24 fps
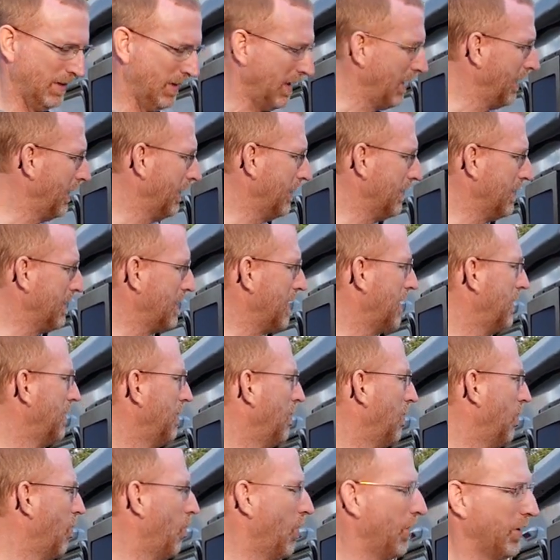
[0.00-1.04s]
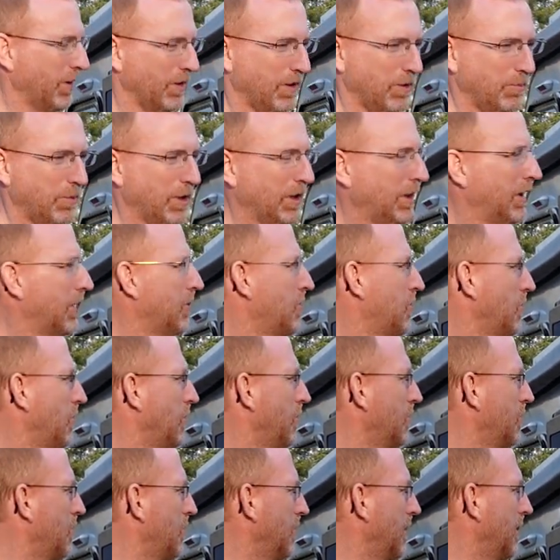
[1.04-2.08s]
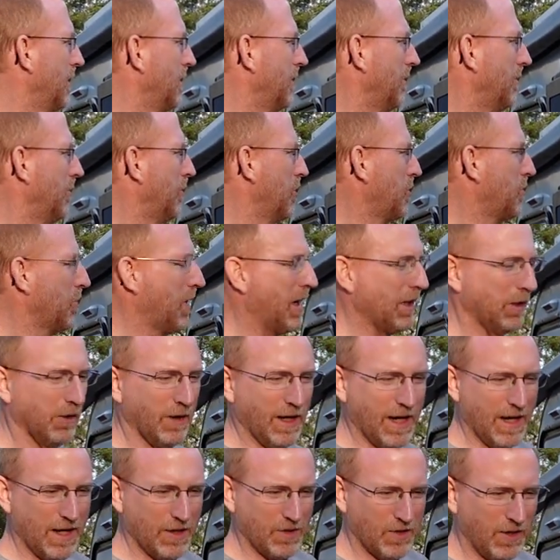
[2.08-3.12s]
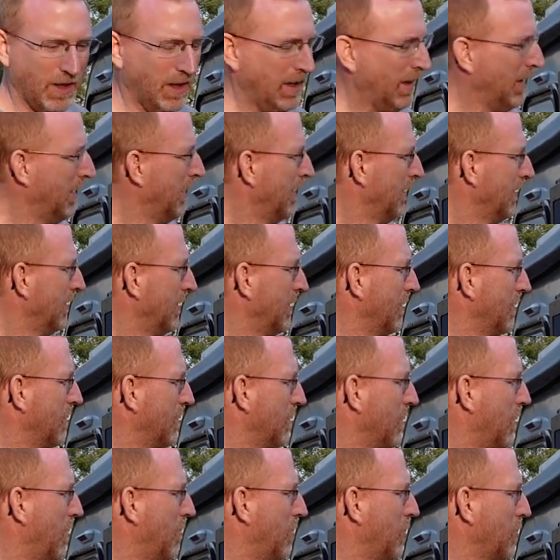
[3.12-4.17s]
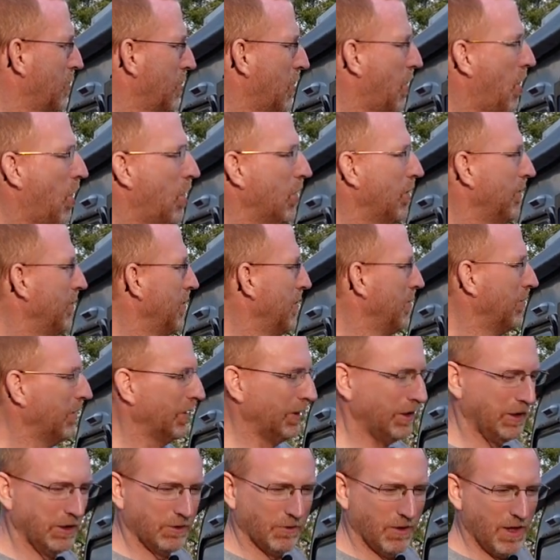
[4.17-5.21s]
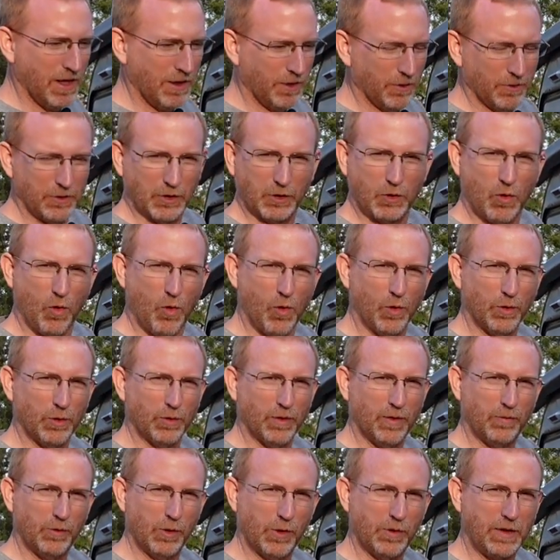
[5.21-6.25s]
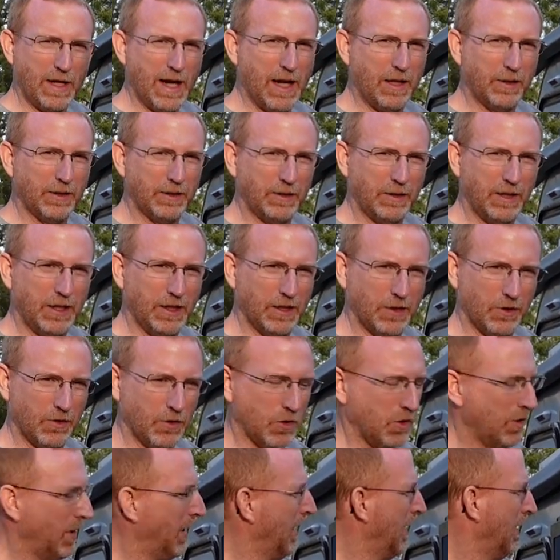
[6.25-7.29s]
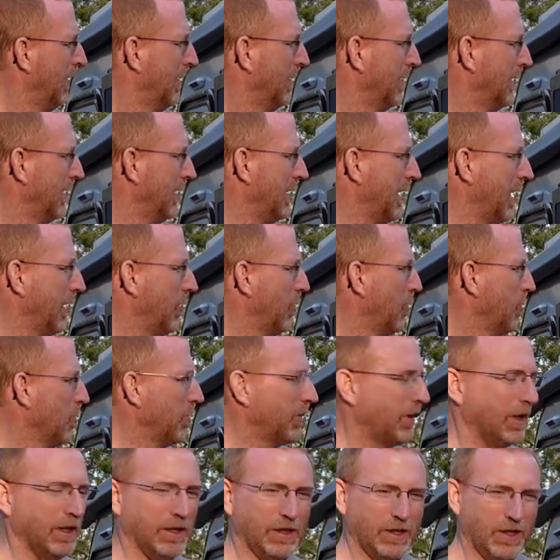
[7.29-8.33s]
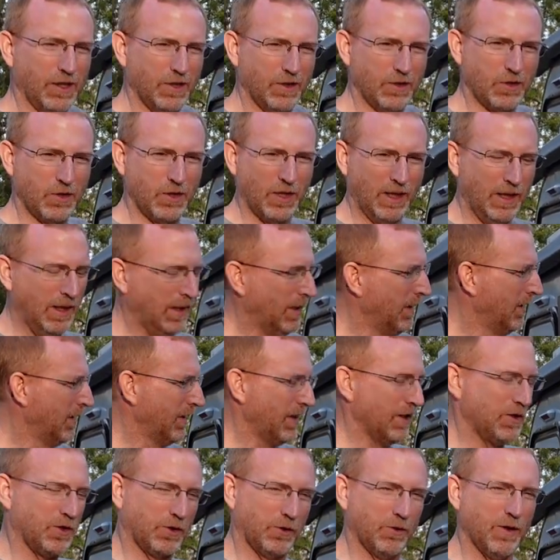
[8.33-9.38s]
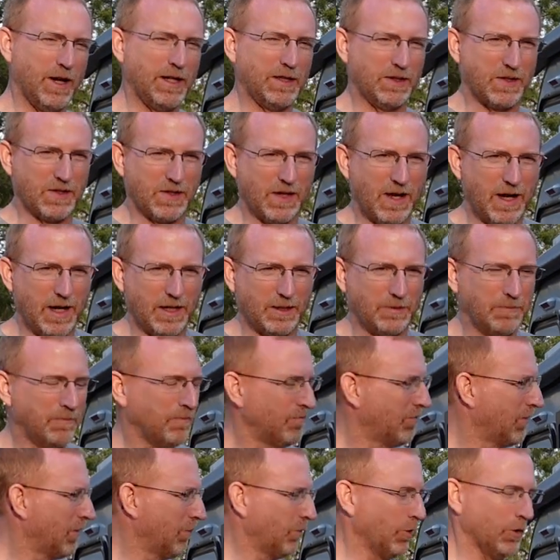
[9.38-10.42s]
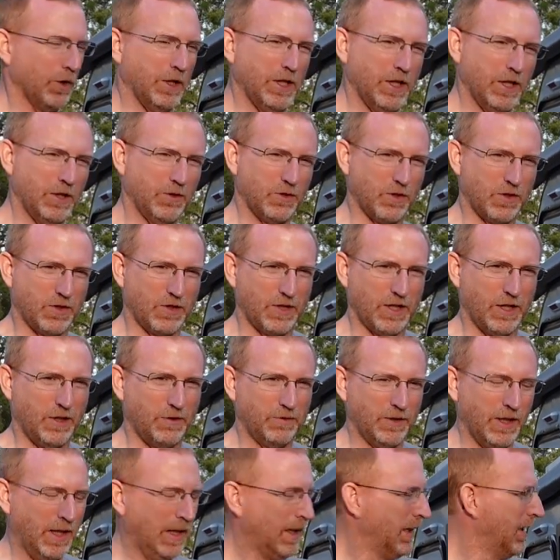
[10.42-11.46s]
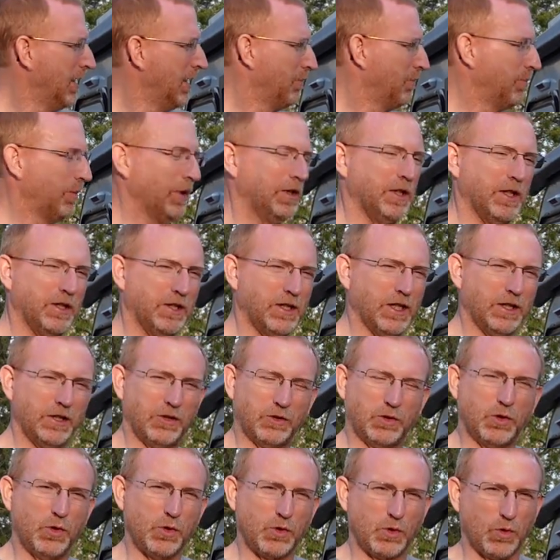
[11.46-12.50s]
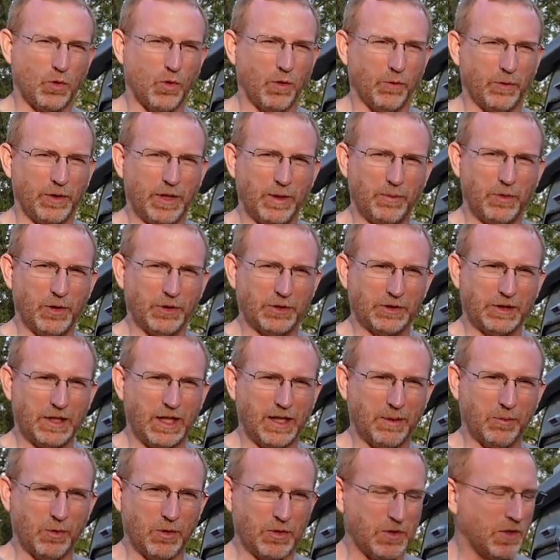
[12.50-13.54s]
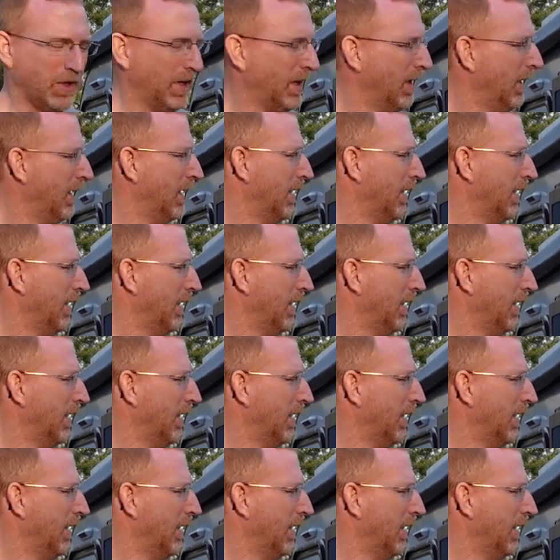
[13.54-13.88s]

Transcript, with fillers: And one of the big issues that the bushwhacker has is almost all of them leak right here in the corner of your galley hinge. And that hurricane hinge, it's a great design for the hinge itself, but they cut it too short when they built the campers.